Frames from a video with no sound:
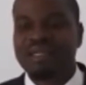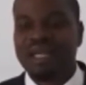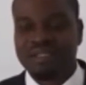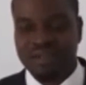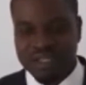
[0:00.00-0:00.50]

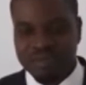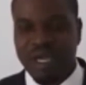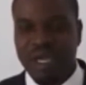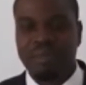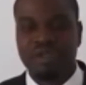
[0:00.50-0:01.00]
that
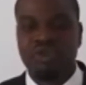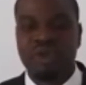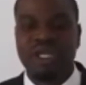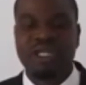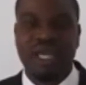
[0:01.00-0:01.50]
transpired
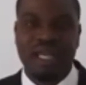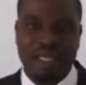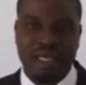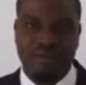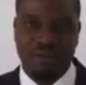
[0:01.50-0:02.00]
between a
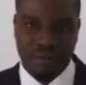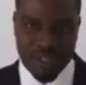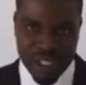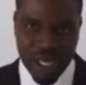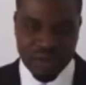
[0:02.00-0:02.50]
delegate from the
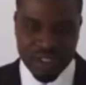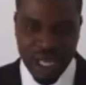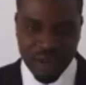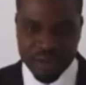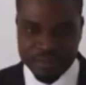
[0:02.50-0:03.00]

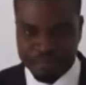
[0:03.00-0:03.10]
South